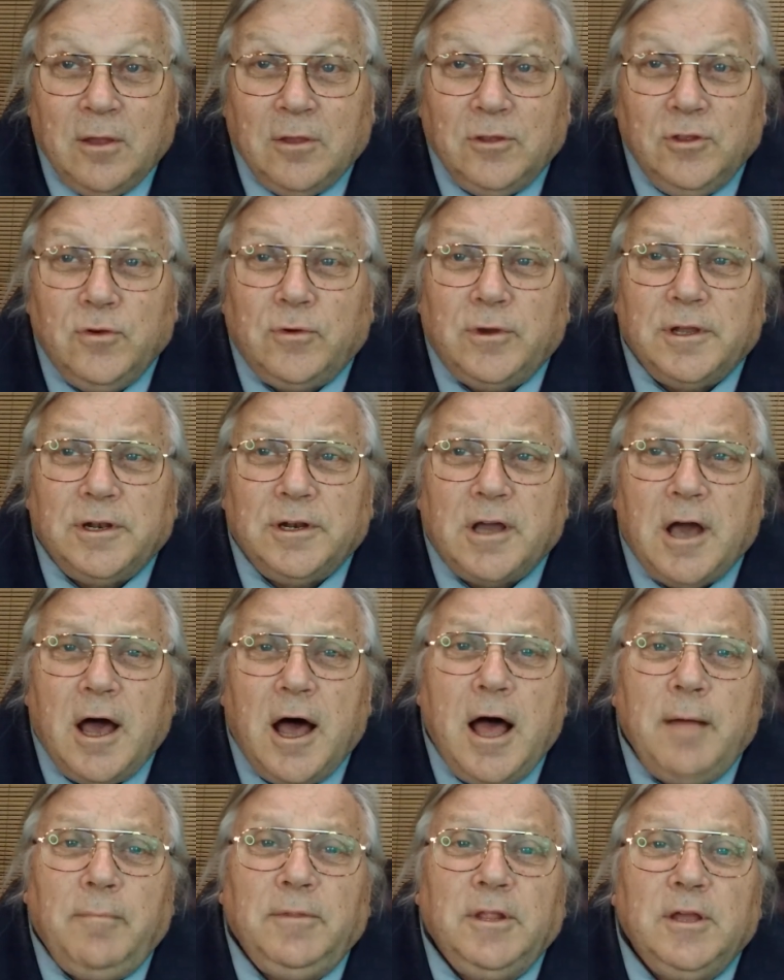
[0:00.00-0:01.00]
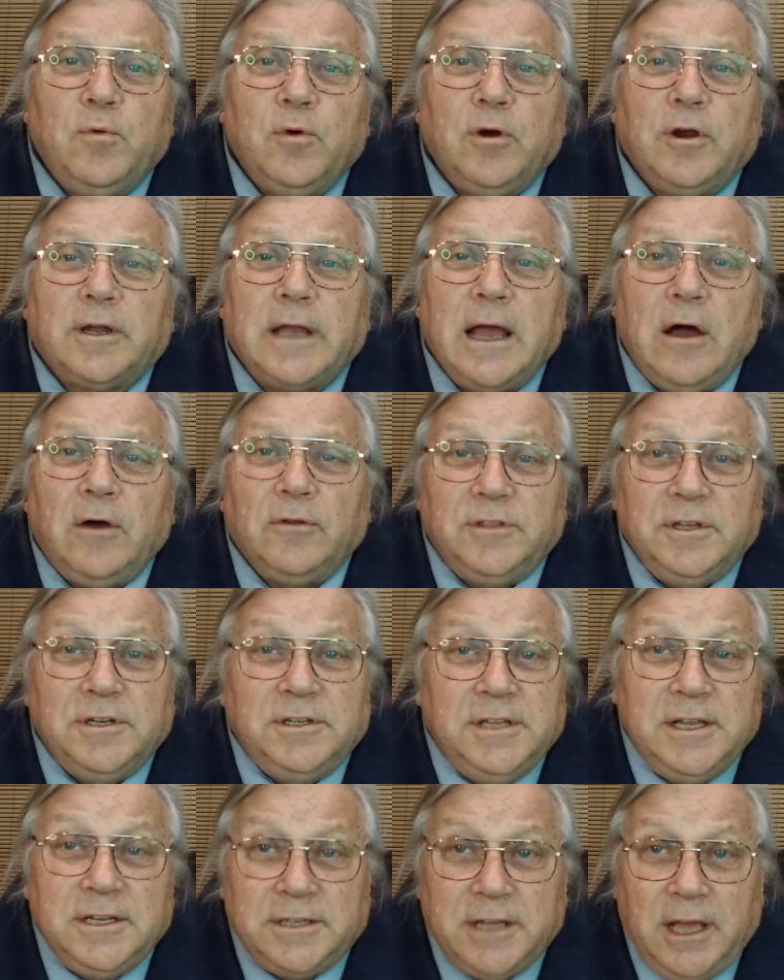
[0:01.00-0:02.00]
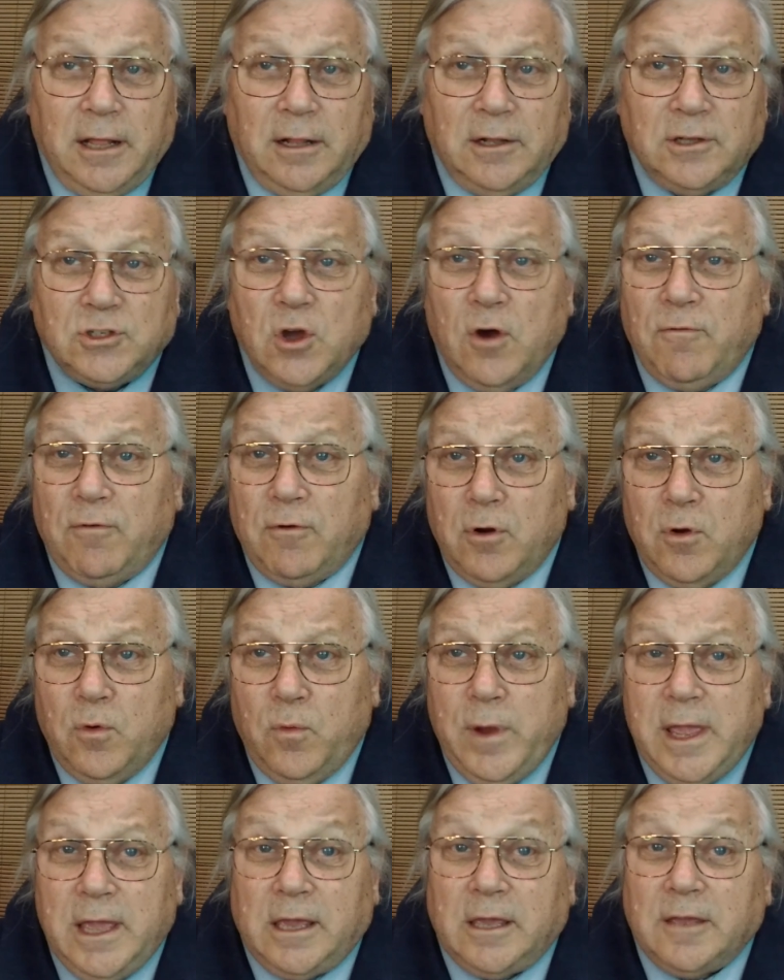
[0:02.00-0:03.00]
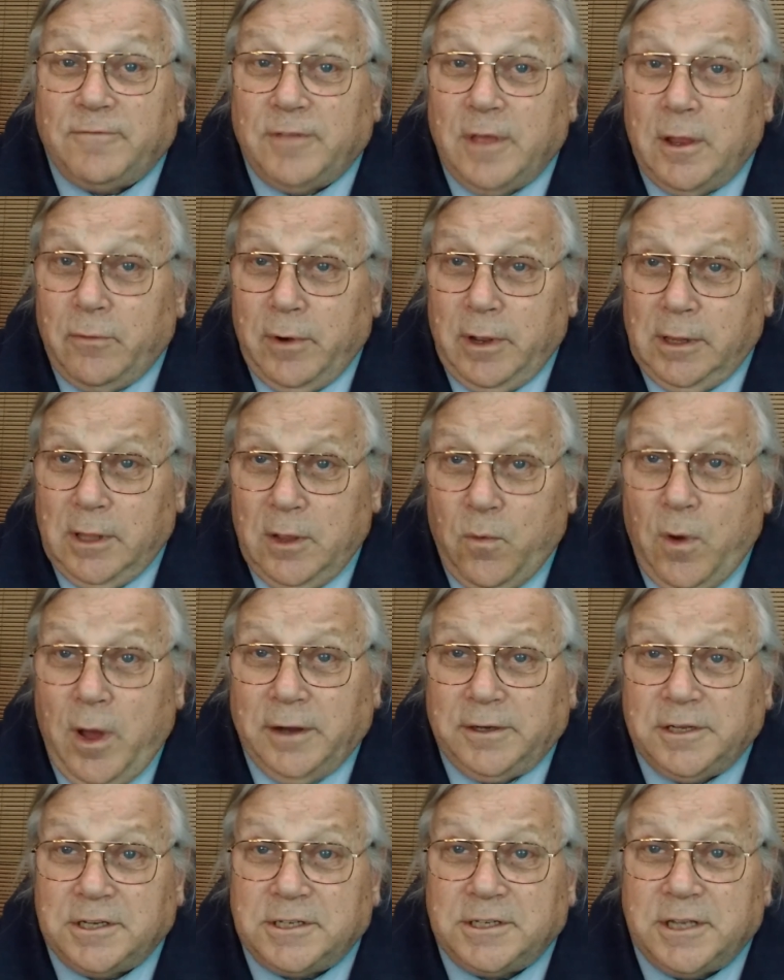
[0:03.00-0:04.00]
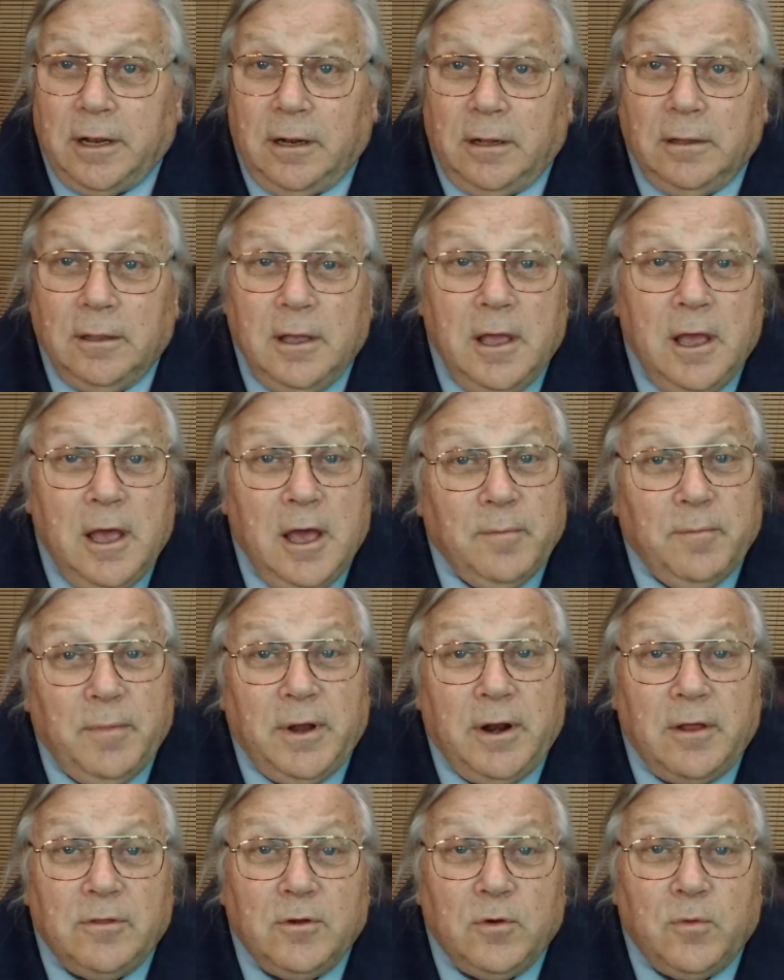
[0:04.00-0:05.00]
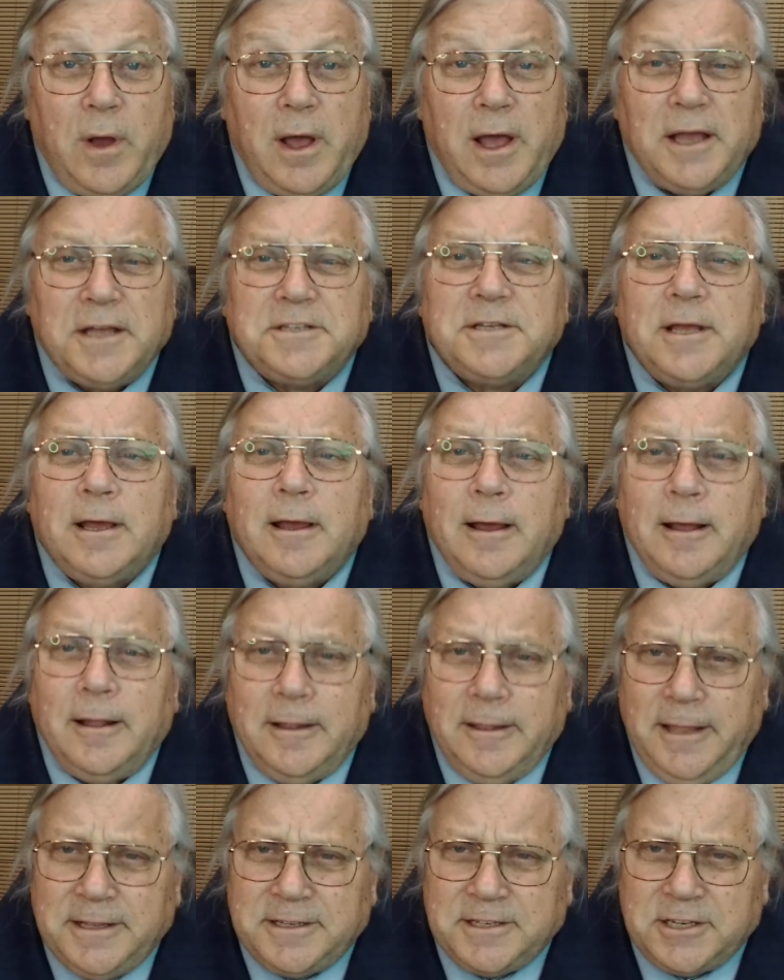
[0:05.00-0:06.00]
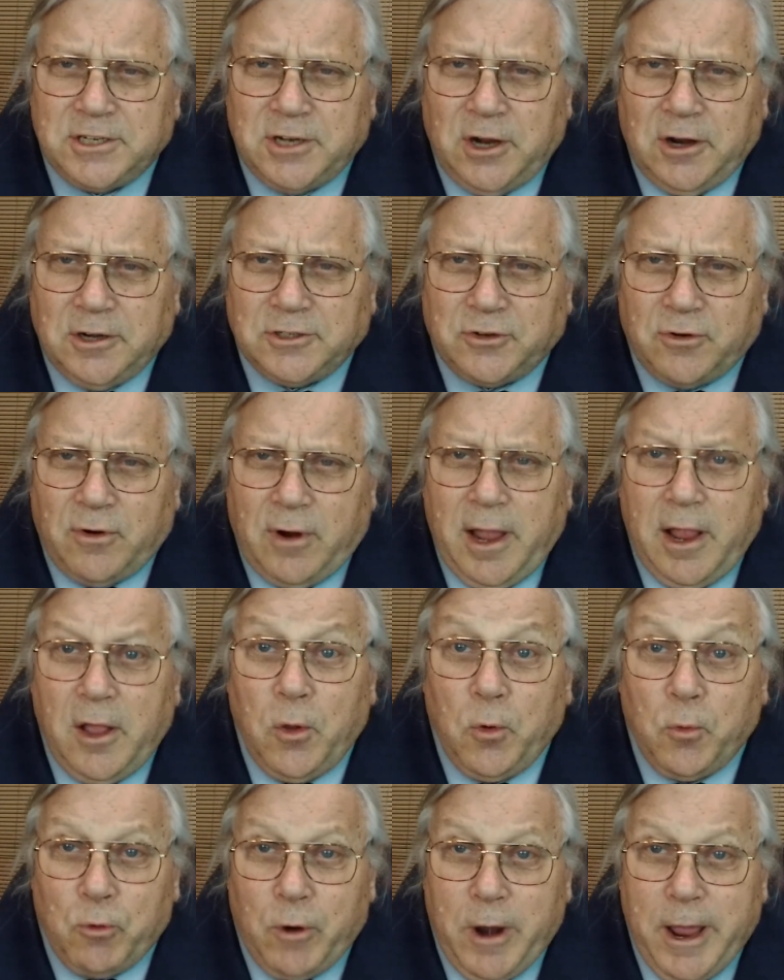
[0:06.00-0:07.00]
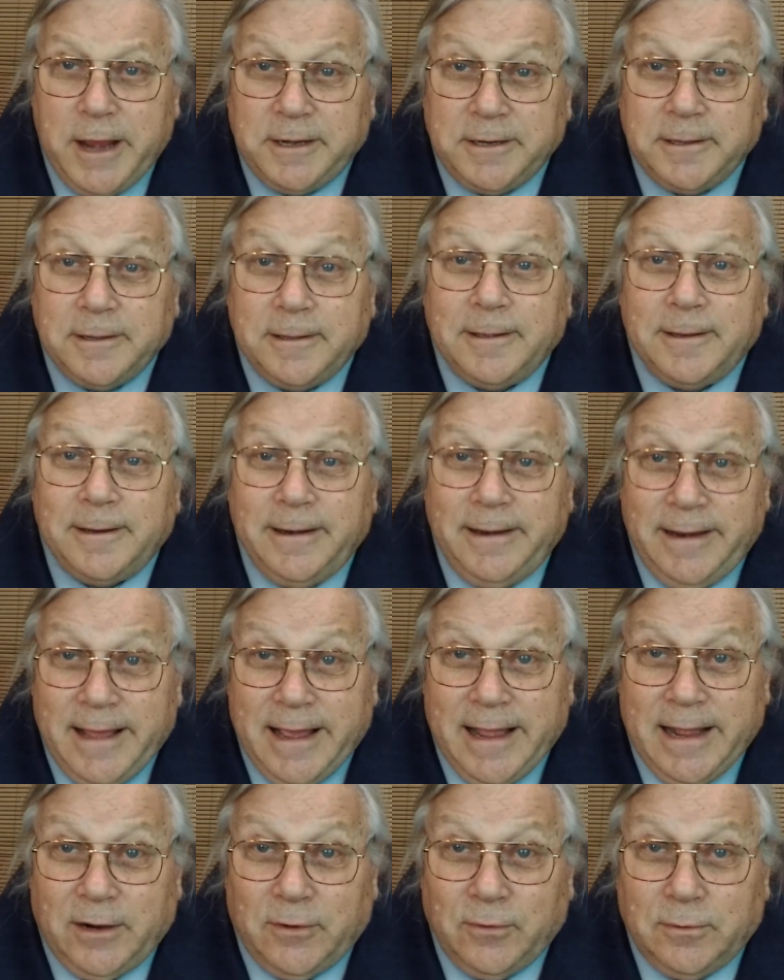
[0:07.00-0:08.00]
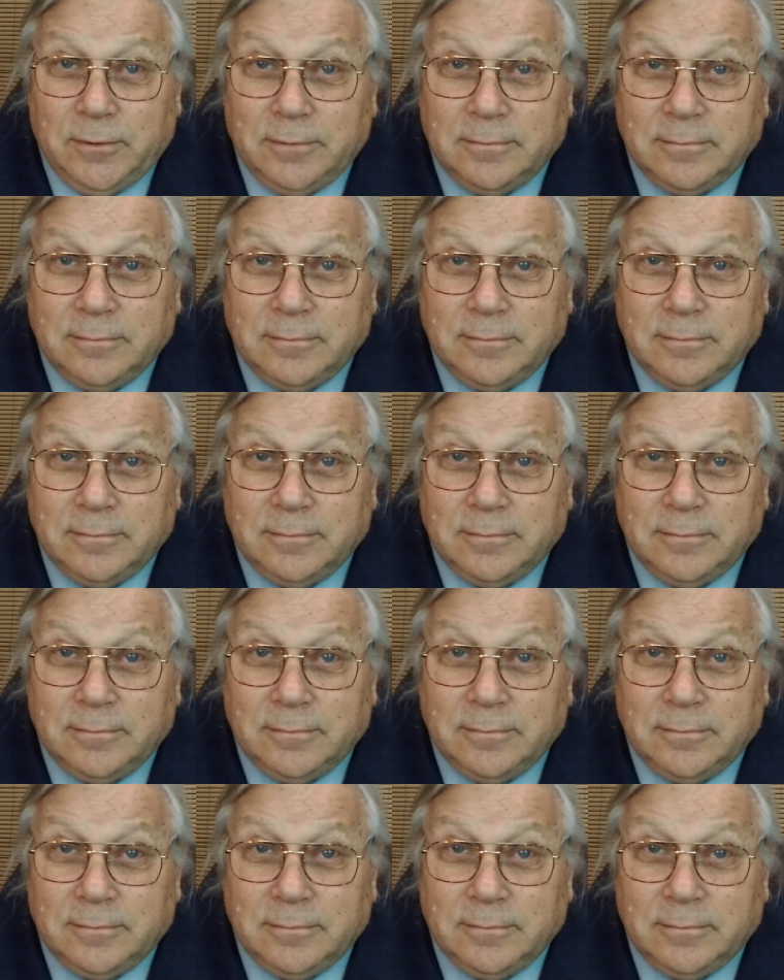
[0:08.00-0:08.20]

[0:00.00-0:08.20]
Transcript: You can calmly work out the details over a week if they really want to settle, but otherwise, let's start trial right now.